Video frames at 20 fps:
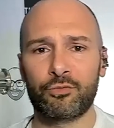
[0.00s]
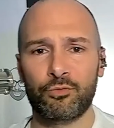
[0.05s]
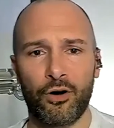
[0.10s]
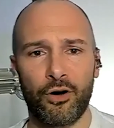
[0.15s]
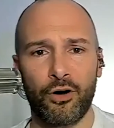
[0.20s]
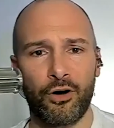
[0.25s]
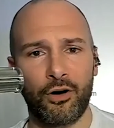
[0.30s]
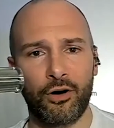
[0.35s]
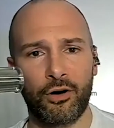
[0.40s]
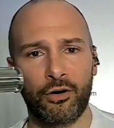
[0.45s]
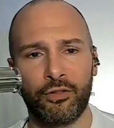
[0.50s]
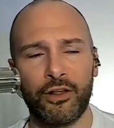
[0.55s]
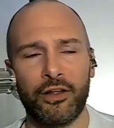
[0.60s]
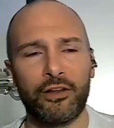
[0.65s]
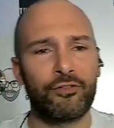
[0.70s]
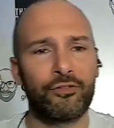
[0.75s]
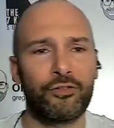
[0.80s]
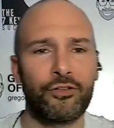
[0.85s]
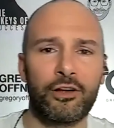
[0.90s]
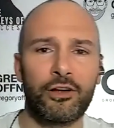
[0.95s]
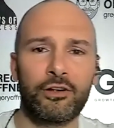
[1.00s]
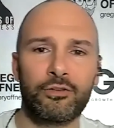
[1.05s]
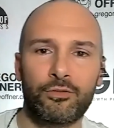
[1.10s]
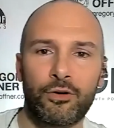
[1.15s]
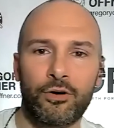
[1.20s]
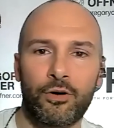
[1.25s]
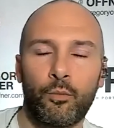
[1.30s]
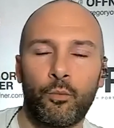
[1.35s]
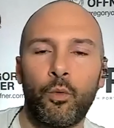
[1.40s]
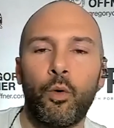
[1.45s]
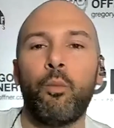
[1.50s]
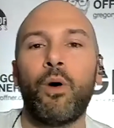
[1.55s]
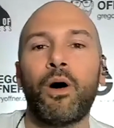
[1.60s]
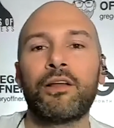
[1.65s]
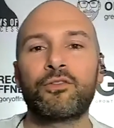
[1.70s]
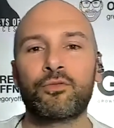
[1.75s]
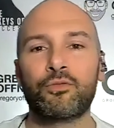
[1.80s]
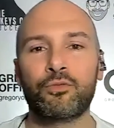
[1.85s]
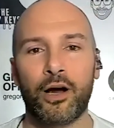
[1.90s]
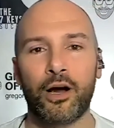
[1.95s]
wrong. This thing's wrong. Well,
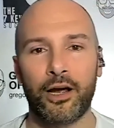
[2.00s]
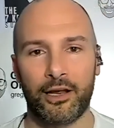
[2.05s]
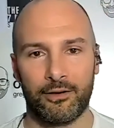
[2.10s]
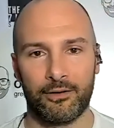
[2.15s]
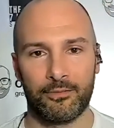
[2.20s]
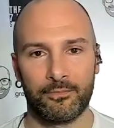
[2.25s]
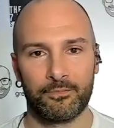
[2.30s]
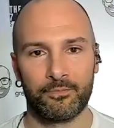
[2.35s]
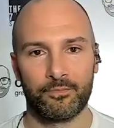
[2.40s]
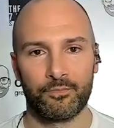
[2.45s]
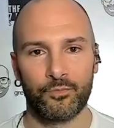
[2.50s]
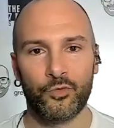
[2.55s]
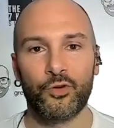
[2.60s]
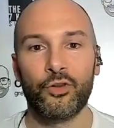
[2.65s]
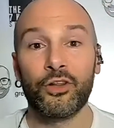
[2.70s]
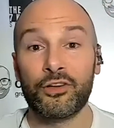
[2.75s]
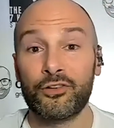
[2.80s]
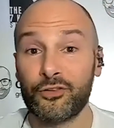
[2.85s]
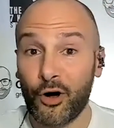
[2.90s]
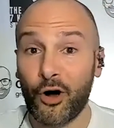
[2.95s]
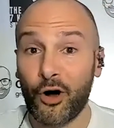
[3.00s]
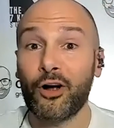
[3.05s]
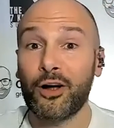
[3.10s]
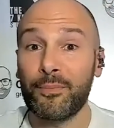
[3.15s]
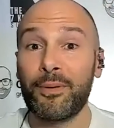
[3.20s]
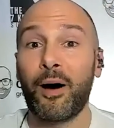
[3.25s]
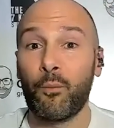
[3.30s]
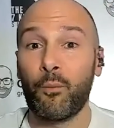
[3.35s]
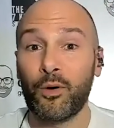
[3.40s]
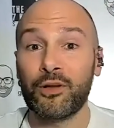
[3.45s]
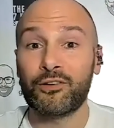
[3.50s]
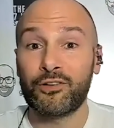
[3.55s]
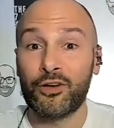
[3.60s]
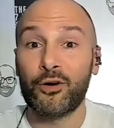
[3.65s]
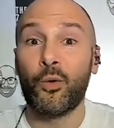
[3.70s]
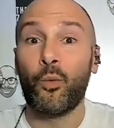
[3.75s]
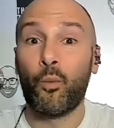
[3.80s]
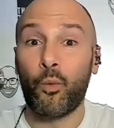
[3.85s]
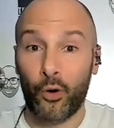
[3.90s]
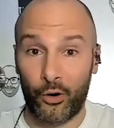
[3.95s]
what's right? Let's talk about what's
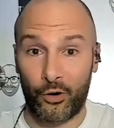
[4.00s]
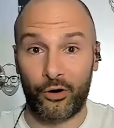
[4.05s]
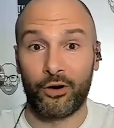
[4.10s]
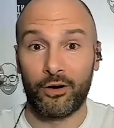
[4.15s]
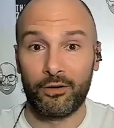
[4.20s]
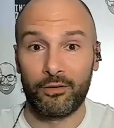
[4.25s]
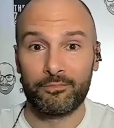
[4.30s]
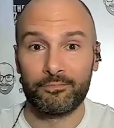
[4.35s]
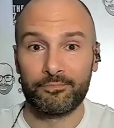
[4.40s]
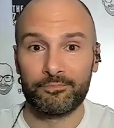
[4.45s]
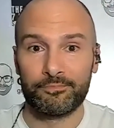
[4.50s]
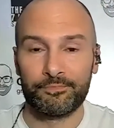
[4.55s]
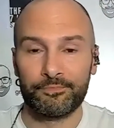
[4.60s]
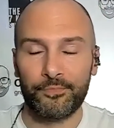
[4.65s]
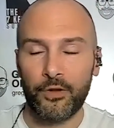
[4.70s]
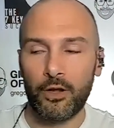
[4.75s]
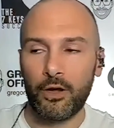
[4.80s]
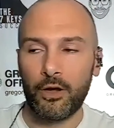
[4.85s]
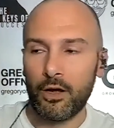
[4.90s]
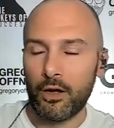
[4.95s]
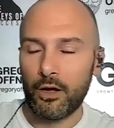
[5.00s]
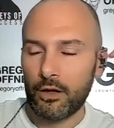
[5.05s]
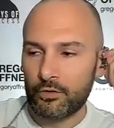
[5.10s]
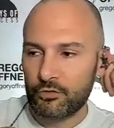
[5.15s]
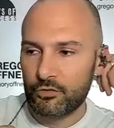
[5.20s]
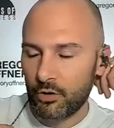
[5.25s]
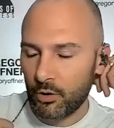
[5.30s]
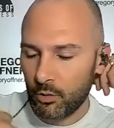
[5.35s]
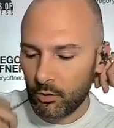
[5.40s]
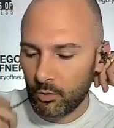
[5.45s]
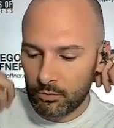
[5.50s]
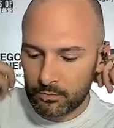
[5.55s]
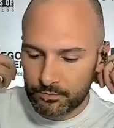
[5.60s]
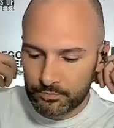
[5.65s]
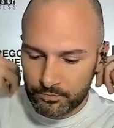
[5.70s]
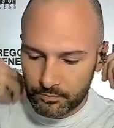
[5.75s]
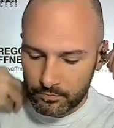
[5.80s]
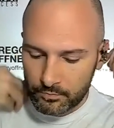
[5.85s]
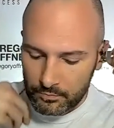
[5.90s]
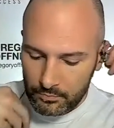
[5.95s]
going to work. Totally. So
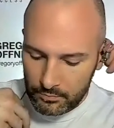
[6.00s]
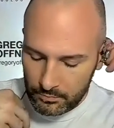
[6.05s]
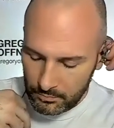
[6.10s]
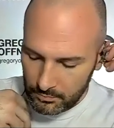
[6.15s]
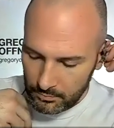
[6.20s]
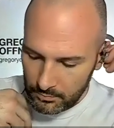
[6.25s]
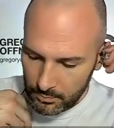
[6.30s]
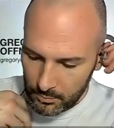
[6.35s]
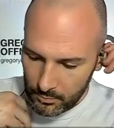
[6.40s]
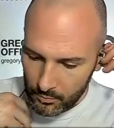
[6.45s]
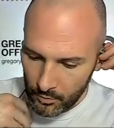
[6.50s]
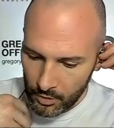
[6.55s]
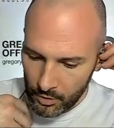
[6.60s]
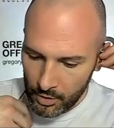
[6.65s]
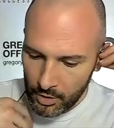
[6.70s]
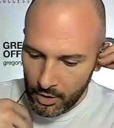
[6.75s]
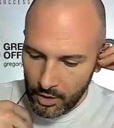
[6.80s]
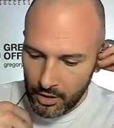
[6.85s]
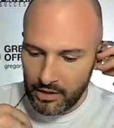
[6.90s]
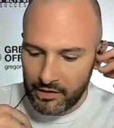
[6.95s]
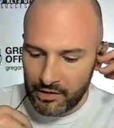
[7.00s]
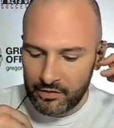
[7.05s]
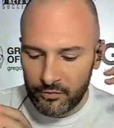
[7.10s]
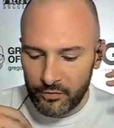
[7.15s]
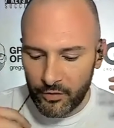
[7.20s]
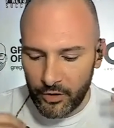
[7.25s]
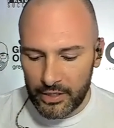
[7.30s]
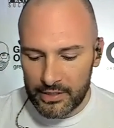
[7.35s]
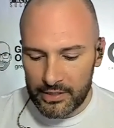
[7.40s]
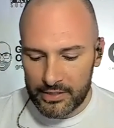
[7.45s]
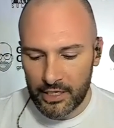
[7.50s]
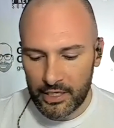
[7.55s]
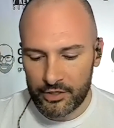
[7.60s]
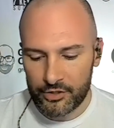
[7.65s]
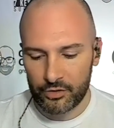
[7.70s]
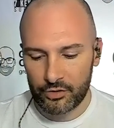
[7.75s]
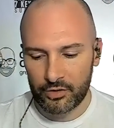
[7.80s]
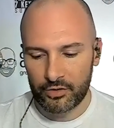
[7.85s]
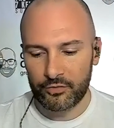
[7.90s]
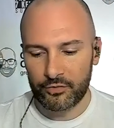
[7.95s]
it's very
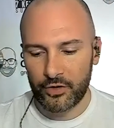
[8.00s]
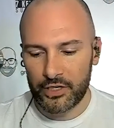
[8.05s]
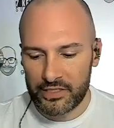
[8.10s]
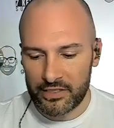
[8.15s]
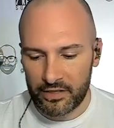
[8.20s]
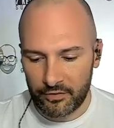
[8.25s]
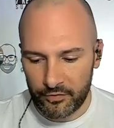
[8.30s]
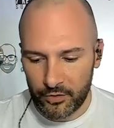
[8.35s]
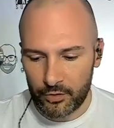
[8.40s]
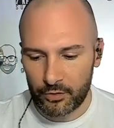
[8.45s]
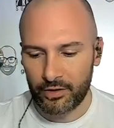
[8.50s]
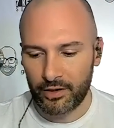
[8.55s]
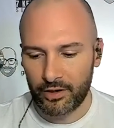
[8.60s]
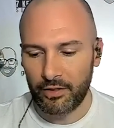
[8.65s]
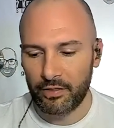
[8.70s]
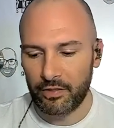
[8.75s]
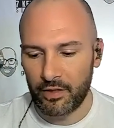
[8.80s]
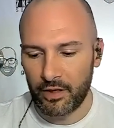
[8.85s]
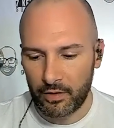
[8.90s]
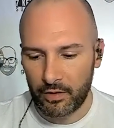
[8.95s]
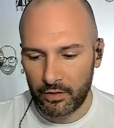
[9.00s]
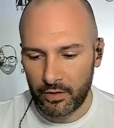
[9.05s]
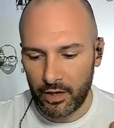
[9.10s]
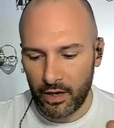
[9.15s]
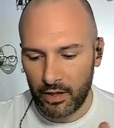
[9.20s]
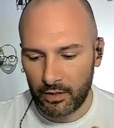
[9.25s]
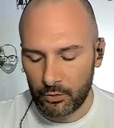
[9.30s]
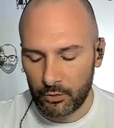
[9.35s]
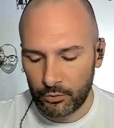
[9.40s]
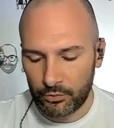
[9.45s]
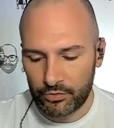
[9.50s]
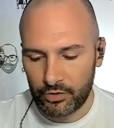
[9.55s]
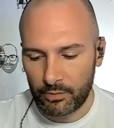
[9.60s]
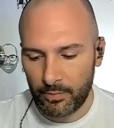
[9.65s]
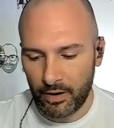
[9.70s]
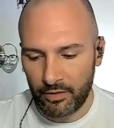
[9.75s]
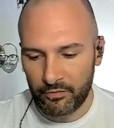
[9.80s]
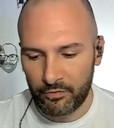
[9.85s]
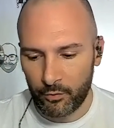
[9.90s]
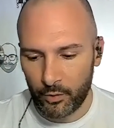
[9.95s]
intentional. It's very difficult. I think that losing
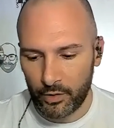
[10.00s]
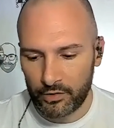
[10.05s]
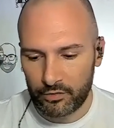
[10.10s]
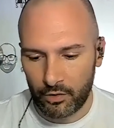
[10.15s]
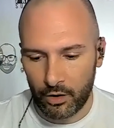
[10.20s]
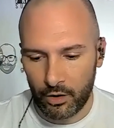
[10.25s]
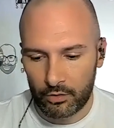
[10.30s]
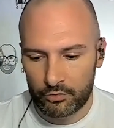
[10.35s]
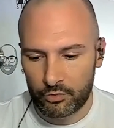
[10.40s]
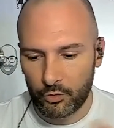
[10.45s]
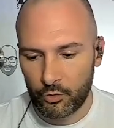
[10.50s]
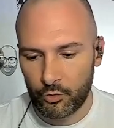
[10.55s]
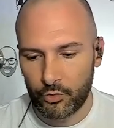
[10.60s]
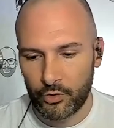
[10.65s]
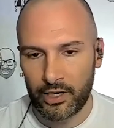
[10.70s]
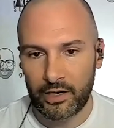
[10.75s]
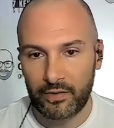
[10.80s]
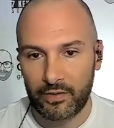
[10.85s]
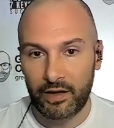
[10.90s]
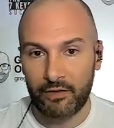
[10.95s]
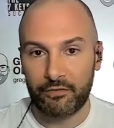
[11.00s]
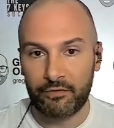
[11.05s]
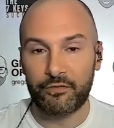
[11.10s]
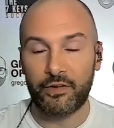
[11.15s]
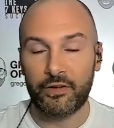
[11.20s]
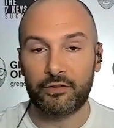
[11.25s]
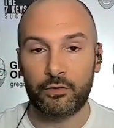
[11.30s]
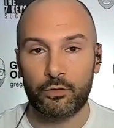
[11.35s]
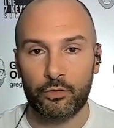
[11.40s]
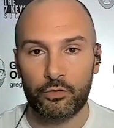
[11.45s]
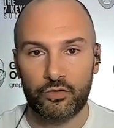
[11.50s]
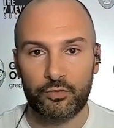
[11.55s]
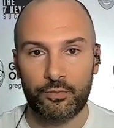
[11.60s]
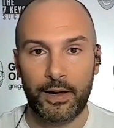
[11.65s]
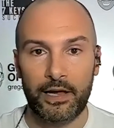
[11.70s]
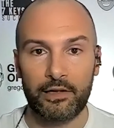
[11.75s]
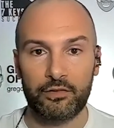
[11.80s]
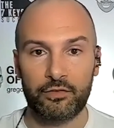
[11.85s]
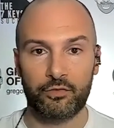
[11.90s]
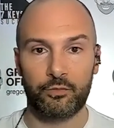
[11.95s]
my voice also created that physical
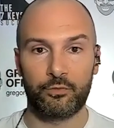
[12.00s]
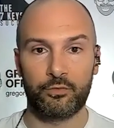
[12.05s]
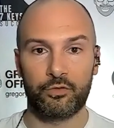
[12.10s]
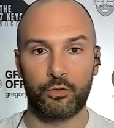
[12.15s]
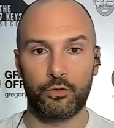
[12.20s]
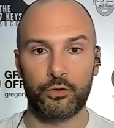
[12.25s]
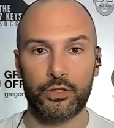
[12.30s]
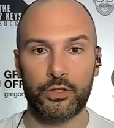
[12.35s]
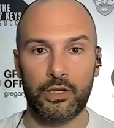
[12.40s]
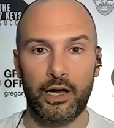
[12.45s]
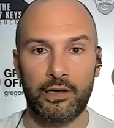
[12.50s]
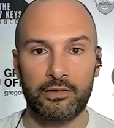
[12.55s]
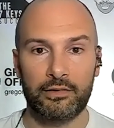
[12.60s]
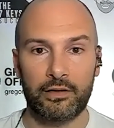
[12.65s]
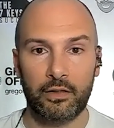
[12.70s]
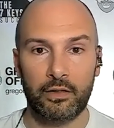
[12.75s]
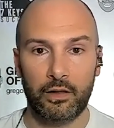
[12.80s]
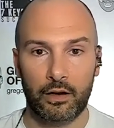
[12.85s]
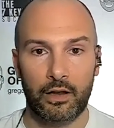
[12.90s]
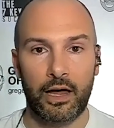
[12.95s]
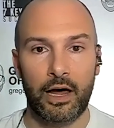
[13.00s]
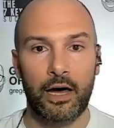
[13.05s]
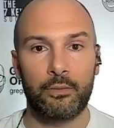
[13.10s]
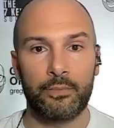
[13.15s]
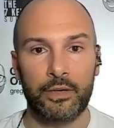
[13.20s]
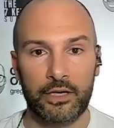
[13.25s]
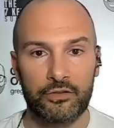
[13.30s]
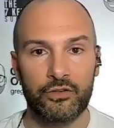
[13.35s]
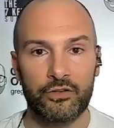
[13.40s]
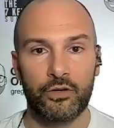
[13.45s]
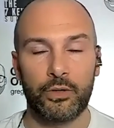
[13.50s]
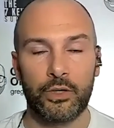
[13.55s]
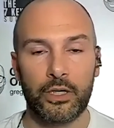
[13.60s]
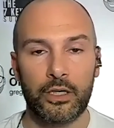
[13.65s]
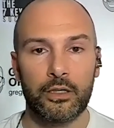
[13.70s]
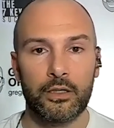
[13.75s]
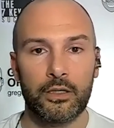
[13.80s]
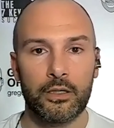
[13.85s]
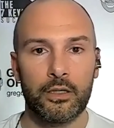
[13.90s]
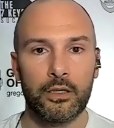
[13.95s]
space from socializing that allowed me to do
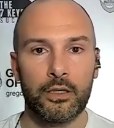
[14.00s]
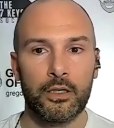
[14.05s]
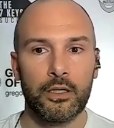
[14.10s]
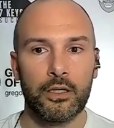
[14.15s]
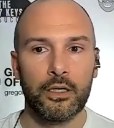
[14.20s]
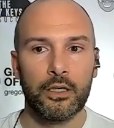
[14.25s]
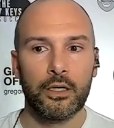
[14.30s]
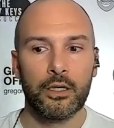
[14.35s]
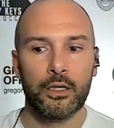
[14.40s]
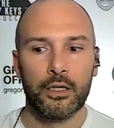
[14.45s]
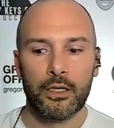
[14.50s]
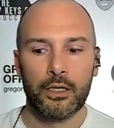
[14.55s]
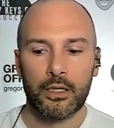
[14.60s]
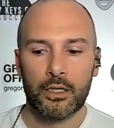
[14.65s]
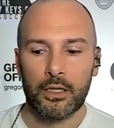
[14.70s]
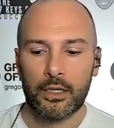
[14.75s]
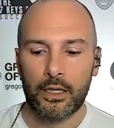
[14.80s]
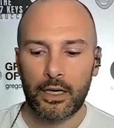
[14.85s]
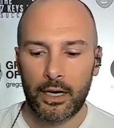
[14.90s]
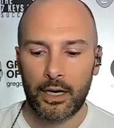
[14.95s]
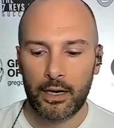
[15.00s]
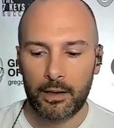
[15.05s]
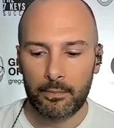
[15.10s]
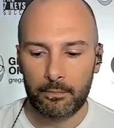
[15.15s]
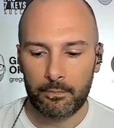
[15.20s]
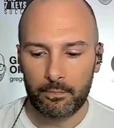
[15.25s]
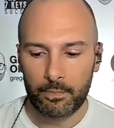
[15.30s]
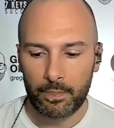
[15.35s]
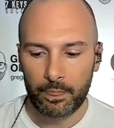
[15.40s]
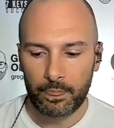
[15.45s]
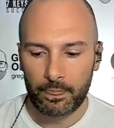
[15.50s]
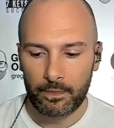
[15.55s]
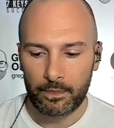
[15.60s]
it. Um,